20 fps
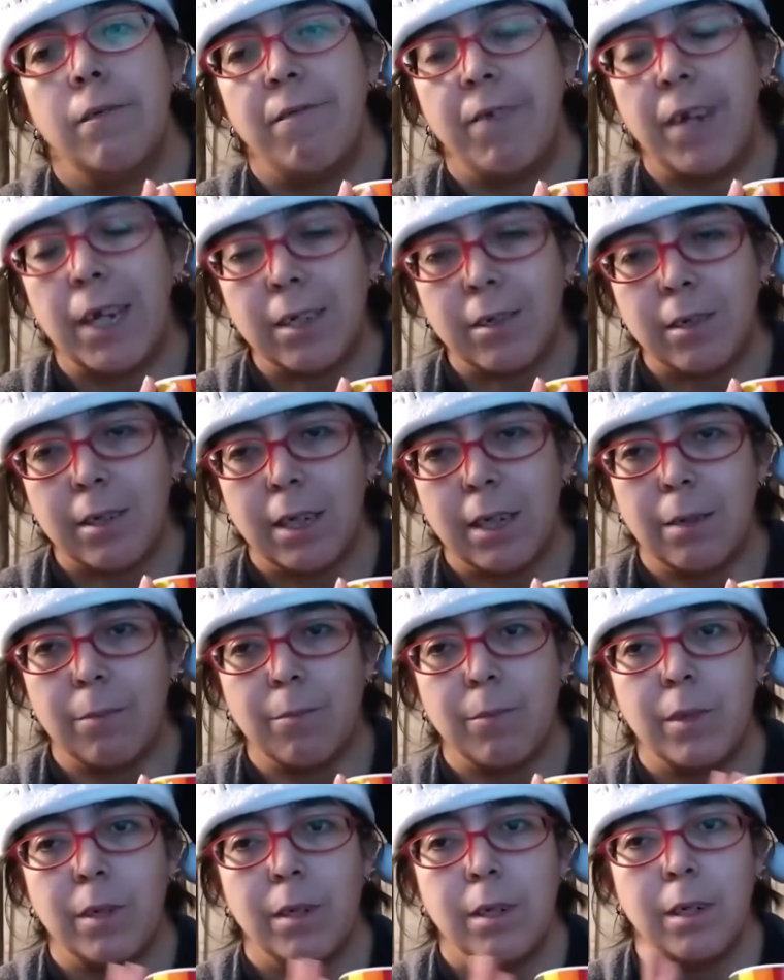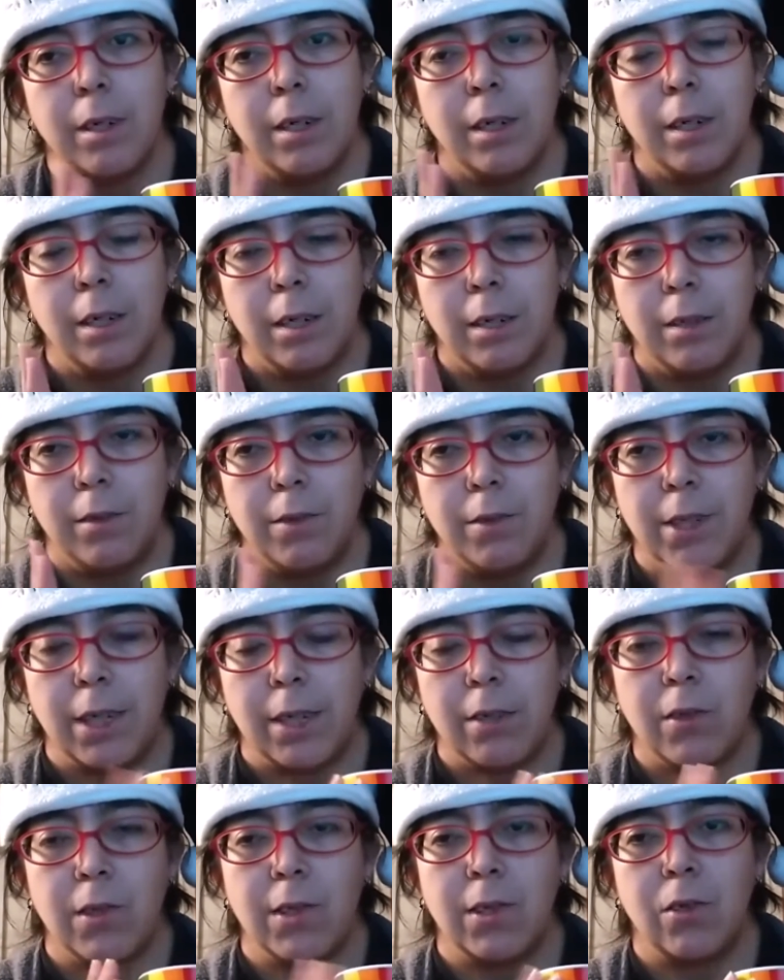Phantom
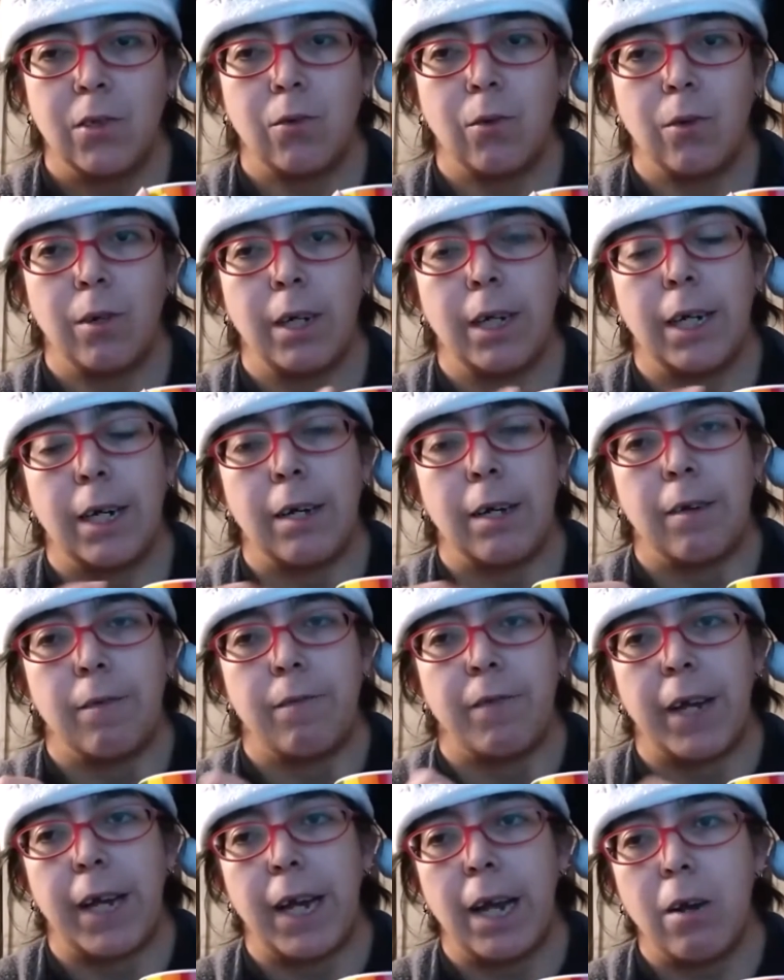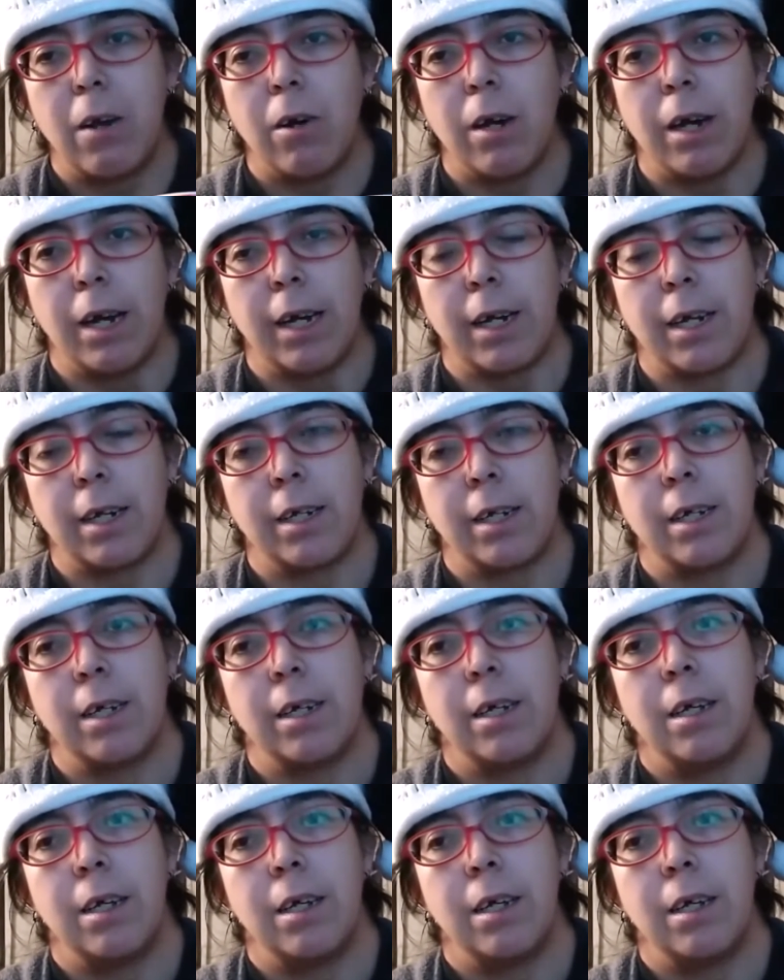tells the story of Eric